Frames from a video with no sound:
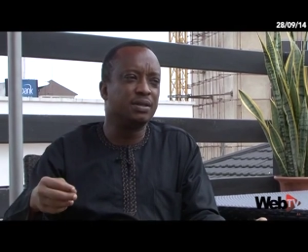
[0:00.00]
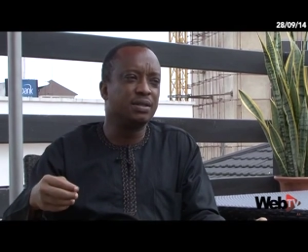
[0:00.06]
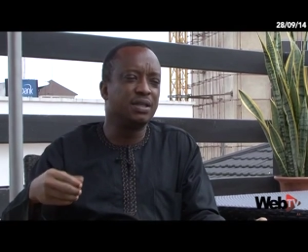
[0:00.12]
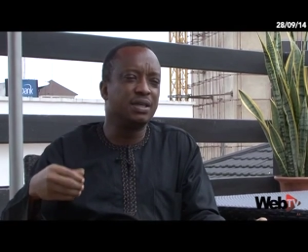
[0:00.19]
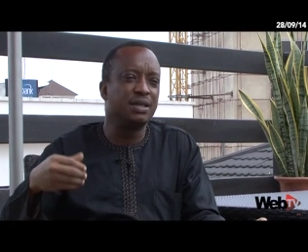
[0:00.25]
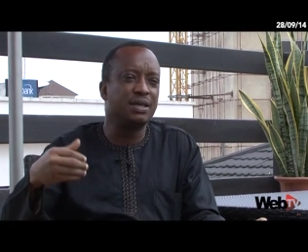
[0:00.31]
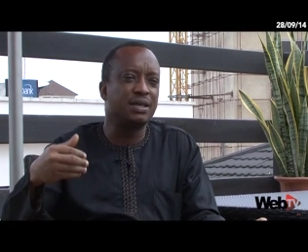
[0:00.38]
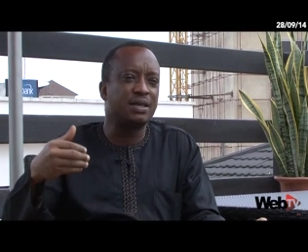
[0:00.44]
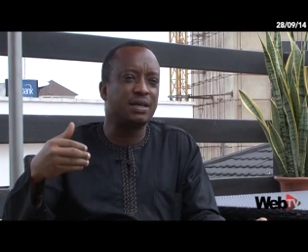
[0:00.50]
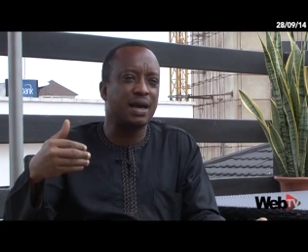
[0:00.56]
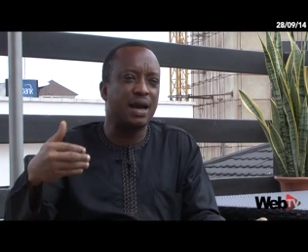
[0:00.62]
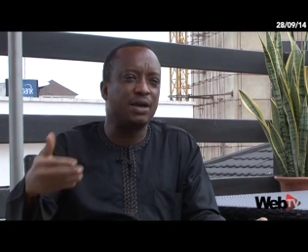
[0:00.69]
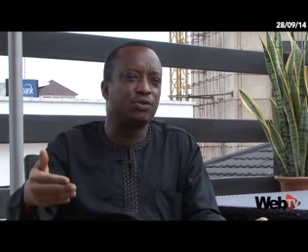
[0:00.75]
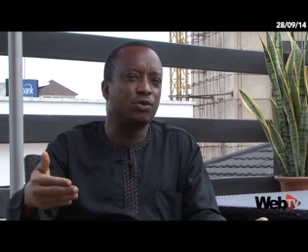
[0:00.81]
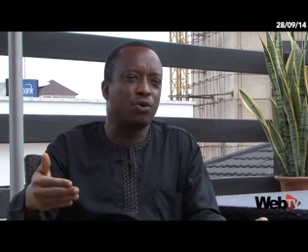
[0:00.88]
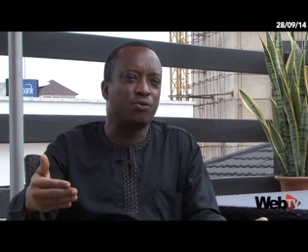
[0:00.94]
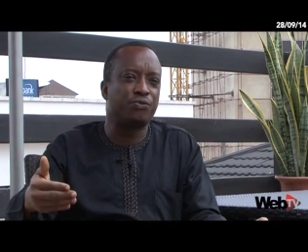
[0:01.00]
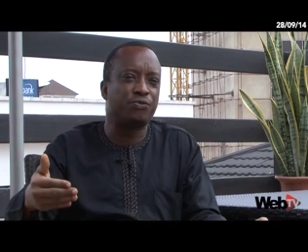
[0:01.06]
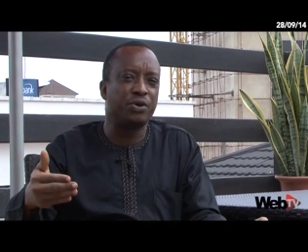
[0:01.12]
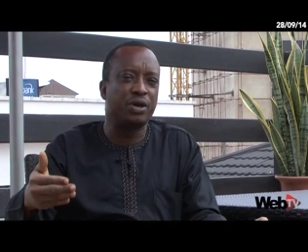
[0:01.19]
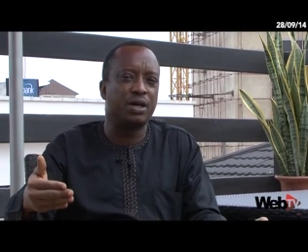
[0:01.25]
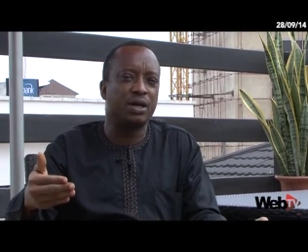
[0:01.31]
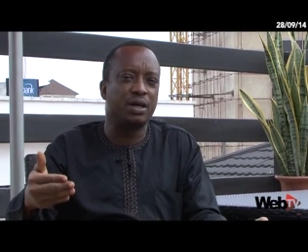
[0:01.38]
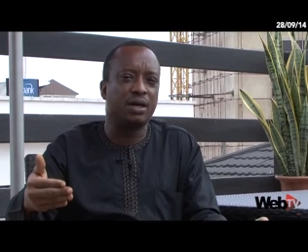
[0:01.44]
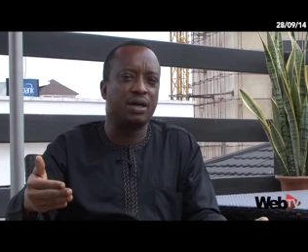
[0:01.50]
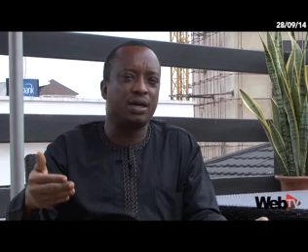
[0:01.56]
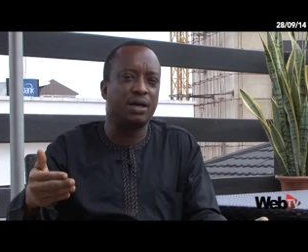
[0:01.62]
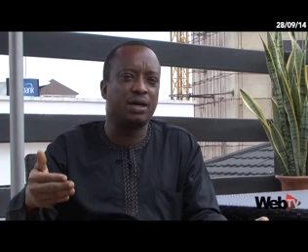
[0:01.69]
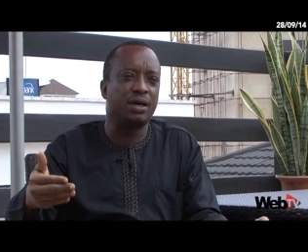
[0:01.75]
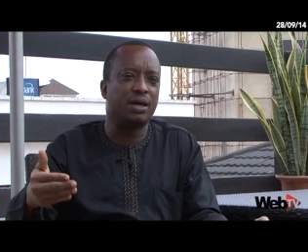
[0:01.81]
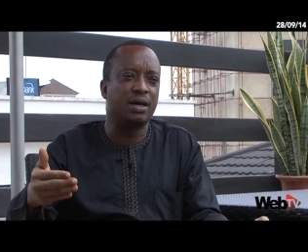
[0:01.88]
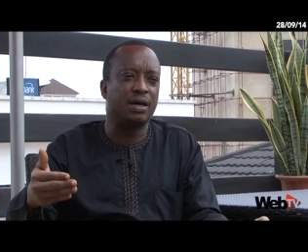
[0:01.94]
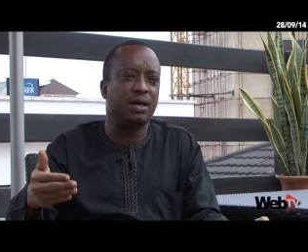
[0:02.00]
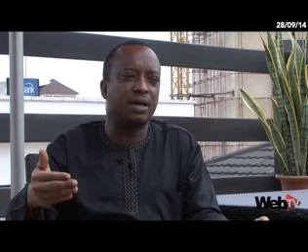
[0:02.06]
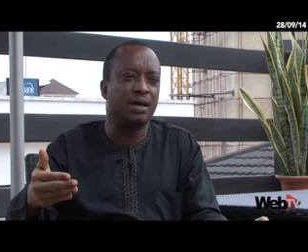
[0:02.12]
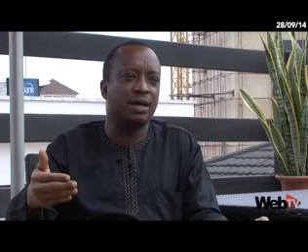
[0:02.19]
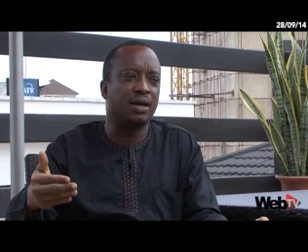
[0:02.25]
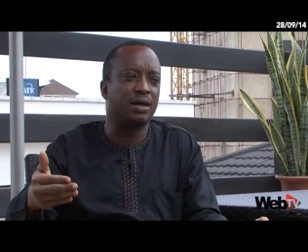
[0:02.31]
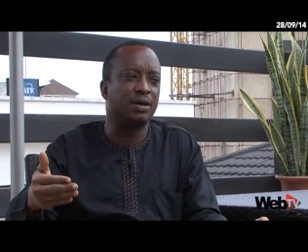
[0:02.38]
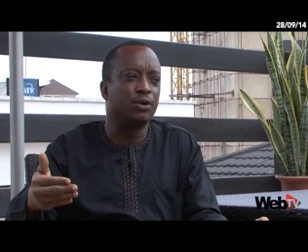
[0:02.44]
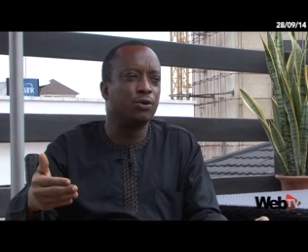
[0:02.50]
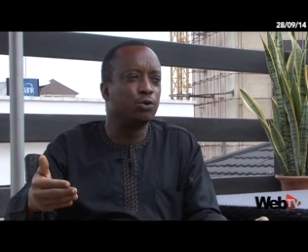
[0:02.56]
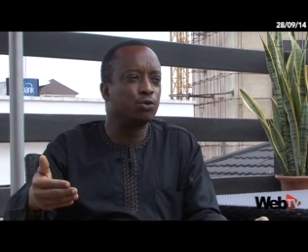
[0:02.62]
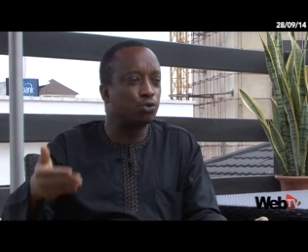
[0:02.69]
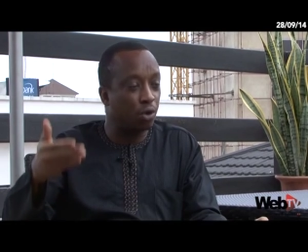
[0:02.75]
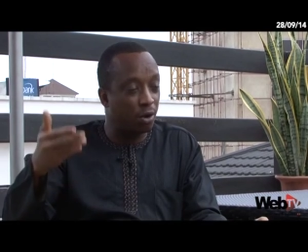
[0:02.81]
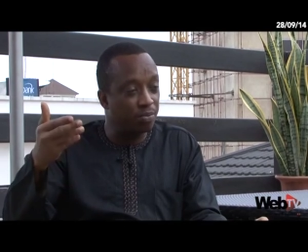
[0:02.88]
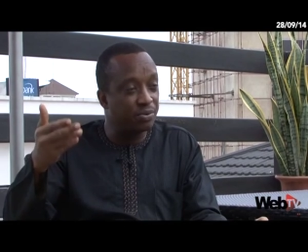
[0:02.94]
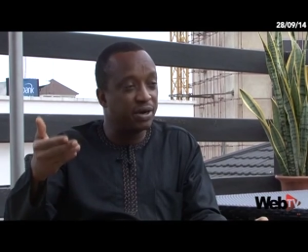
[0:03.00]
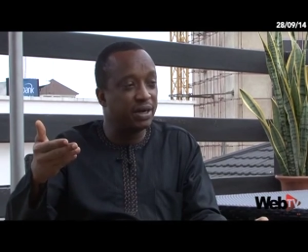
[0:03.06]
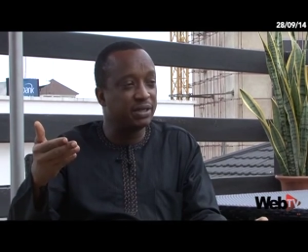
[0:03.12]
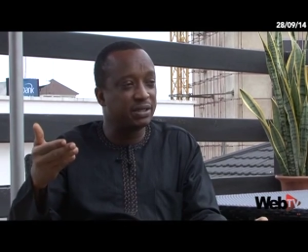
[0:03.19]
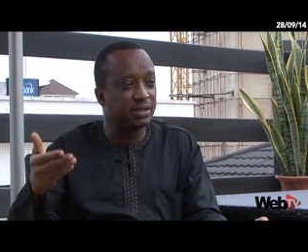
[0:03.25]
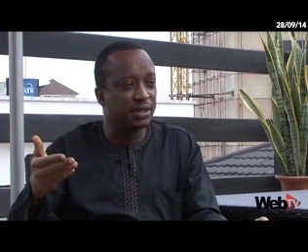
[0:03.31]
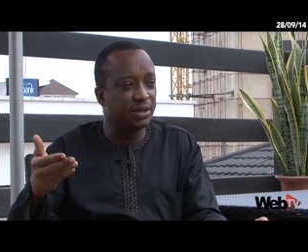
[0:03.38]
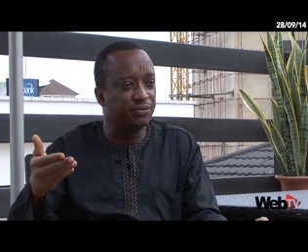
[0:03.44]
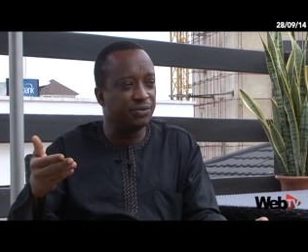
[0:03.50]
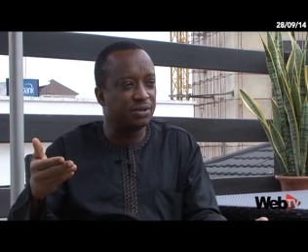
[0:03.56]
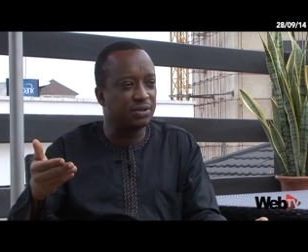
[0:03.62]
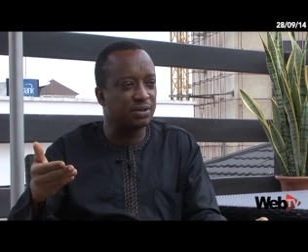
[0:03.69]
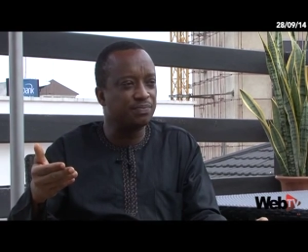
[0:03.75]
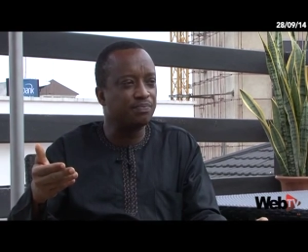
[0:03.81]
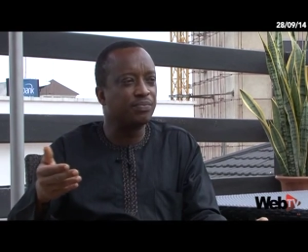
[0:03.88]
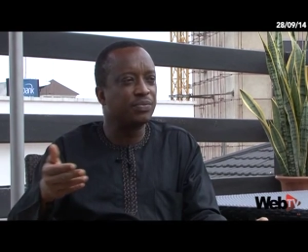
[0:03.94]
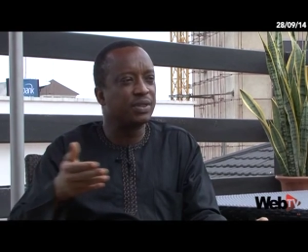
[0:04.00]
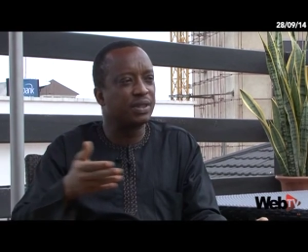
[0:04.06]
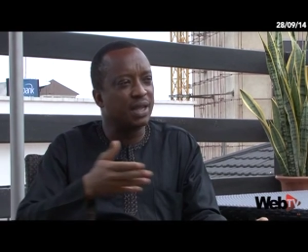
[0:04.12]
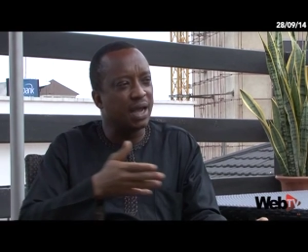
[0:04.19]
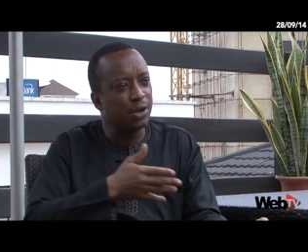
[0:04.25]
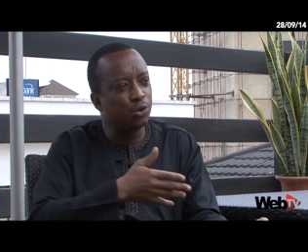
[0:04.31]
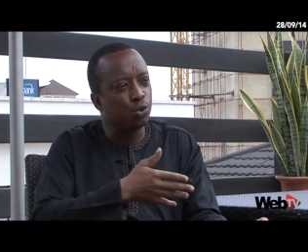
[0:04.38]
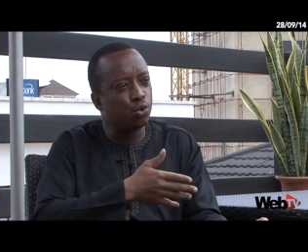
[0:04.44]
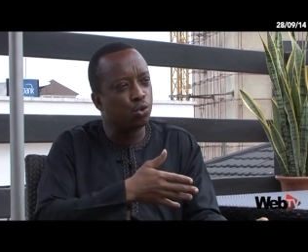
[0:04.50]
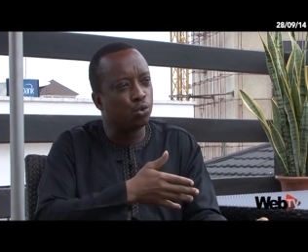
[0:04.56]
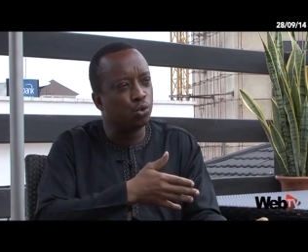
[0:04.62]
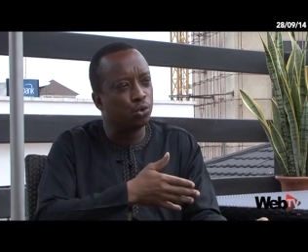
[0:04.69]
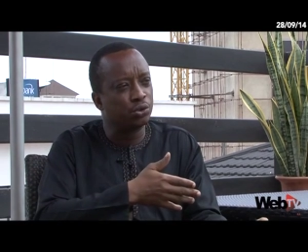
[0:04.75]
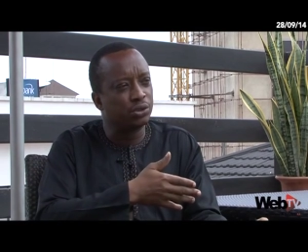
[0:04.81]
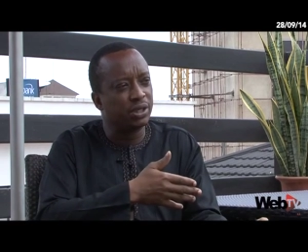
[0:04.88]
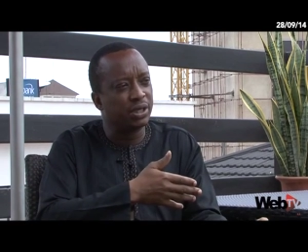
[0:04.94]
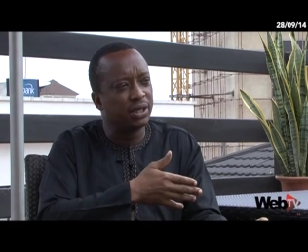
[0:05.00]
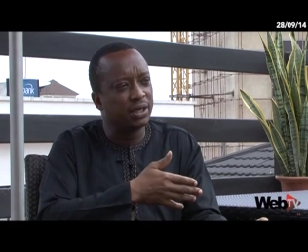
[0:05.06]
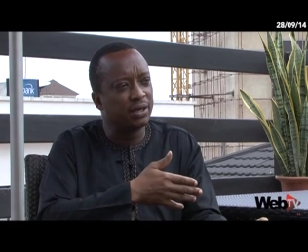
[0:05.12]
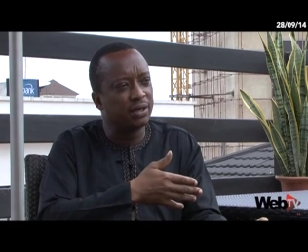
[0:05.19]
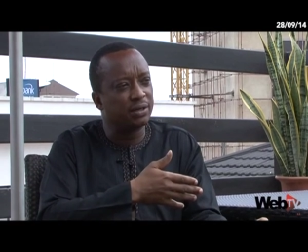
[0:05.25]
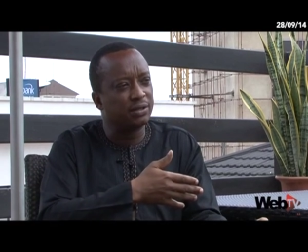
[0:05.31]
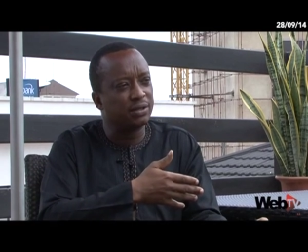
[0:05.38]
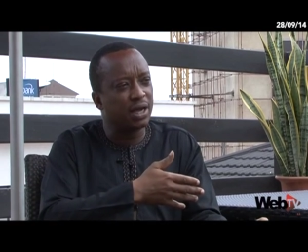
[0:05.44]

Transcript: the kind of uh, uh, uh, uh top grade service that you could uh,